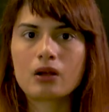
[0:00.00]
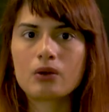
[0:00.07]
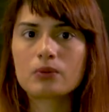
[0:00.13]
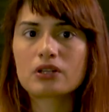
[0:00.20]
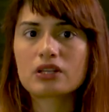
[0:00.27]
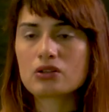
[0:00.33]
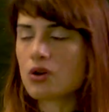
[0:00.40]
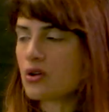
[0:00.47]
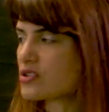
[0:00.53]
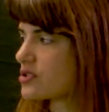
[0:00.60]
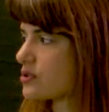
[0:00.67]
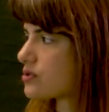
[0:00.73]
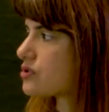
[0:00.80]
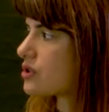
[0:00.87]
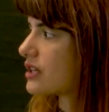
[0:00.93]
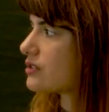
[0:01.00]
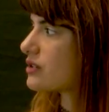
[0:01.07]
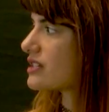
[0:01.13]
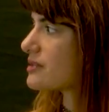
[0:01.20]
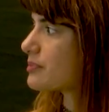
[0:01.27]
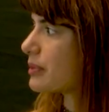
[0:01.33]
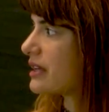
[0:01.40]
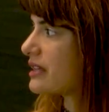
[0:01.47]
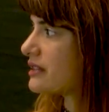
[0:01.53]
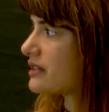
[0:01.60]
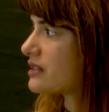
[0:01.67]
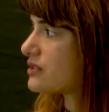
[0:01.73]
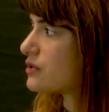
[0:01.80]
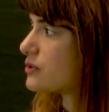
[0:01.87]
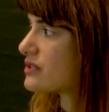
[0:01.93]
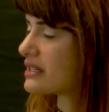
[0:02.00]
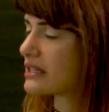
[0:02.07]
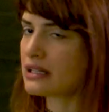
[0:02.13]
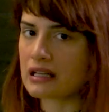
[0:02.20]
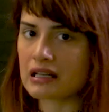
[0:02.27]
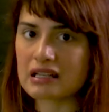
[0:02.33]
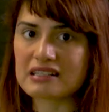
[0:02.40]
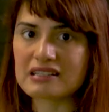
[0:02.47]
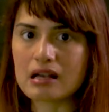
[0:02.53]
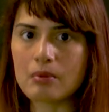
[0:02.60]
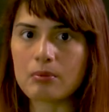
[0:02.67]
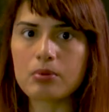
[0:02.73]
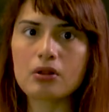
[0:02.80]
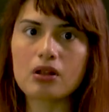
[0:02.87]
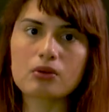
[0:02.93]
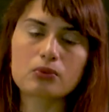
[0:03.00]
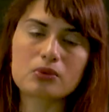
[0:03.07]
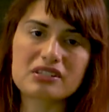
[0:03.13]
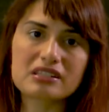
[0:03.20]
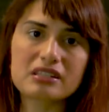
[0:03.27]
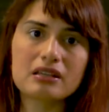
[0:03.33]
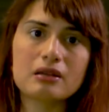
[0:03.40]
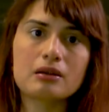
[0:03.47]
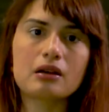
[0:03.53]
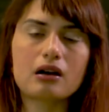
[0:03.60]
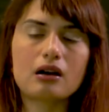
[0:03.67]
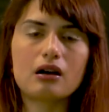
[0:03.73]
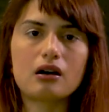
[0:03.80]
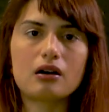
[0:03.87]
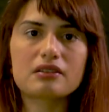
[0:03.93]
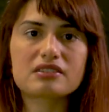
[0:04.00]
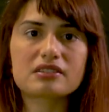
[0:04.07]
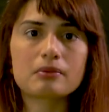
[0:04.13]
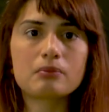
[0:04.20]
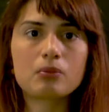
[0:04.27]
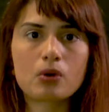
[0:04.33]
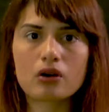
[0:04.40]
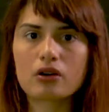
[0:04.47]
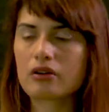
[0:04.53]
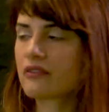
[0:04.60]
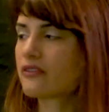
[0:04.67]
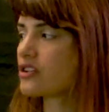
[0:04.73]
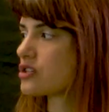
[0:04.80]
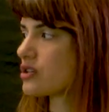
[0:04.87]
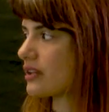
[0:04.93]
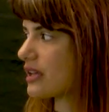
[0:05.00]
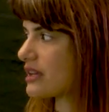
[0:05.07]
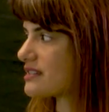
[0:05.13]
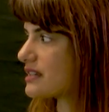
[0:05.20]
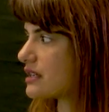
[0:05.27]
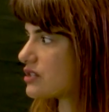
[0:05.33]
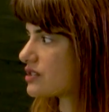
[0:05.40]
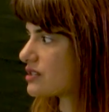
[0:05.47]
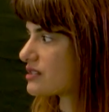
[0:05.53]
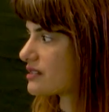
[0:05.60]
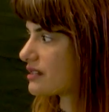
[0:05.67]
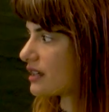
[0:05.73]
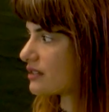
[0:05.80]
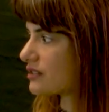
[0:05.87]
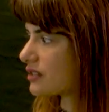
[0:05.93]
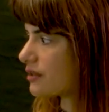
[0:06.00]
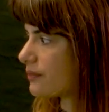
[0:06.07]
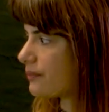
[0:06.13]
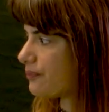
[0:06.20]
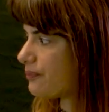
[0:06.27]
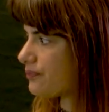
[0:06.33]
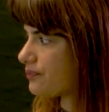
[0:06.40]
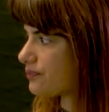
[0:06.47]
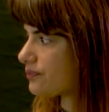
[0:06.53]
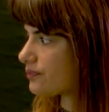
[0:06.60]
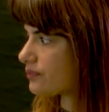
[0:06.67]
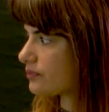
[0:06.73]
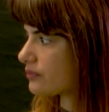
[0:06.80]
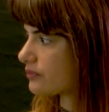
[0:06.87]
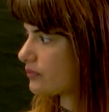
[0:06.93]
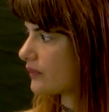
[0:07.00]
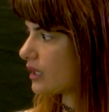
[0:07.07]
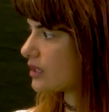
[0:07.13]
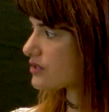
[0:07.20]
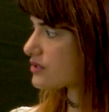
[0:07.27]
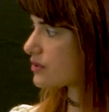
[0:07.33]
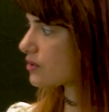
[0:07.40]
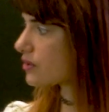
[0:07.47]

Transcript: We can also try to explain this using an example, and we see some more visualizations later. So